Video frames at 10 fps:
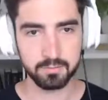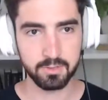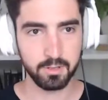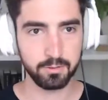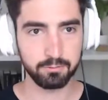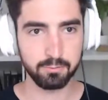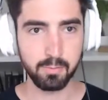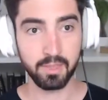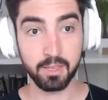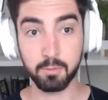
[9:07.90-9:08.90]
So if
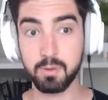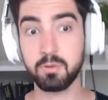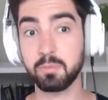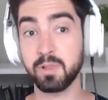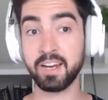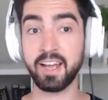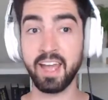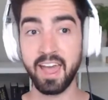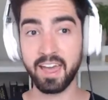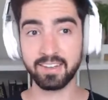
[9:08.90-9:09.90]
you know people are planning
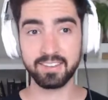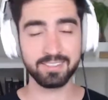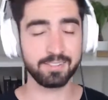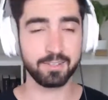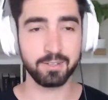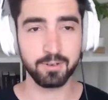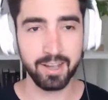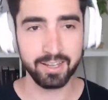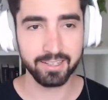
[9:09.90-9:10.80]
ahead, this is a great